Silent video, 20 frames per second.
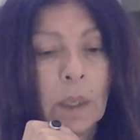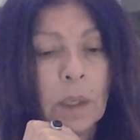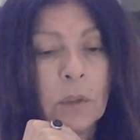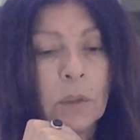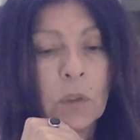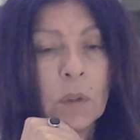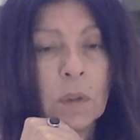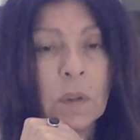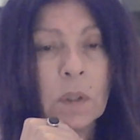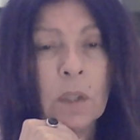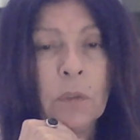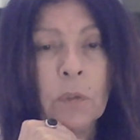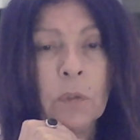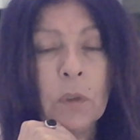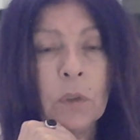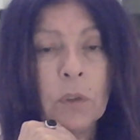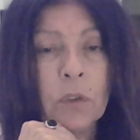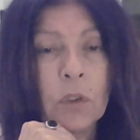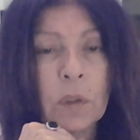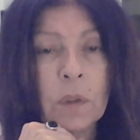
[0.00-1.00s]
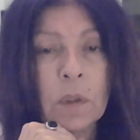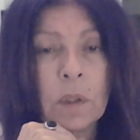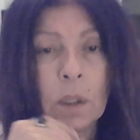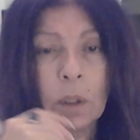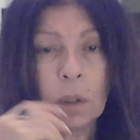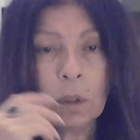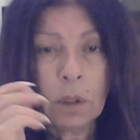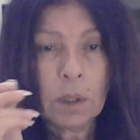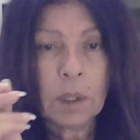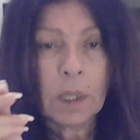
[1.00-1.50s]
And just if you just
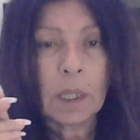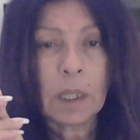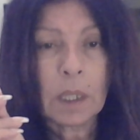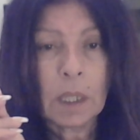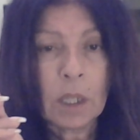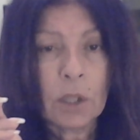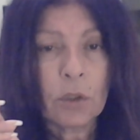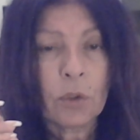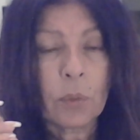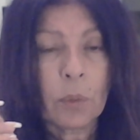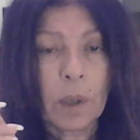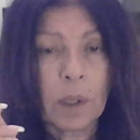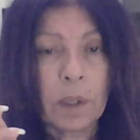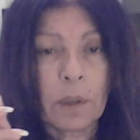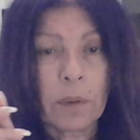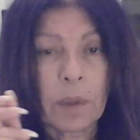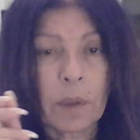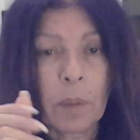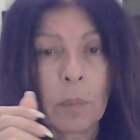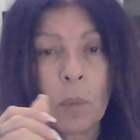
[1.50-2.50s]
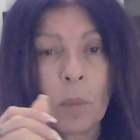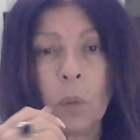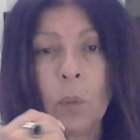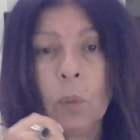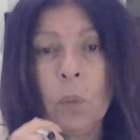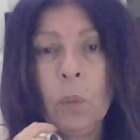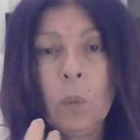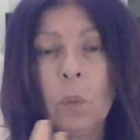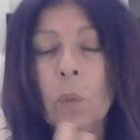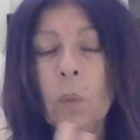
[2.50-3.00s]
look at each one of them,
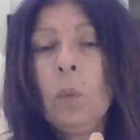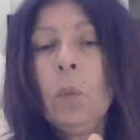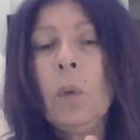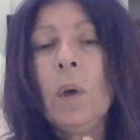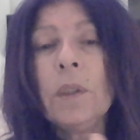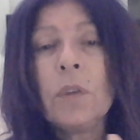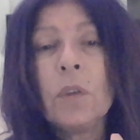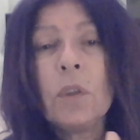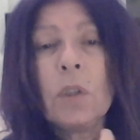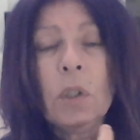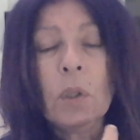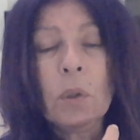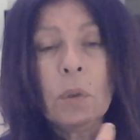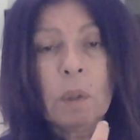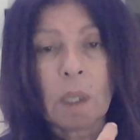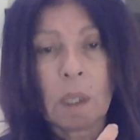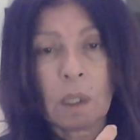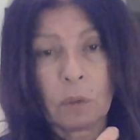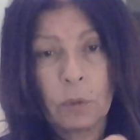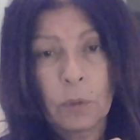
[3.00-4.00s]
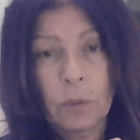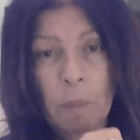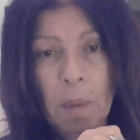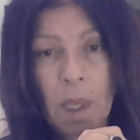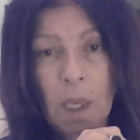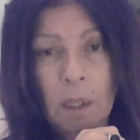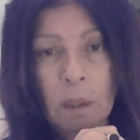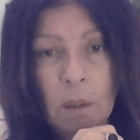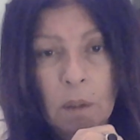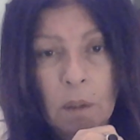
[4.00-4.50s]
what do you get from
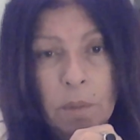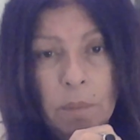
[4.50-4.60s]
that?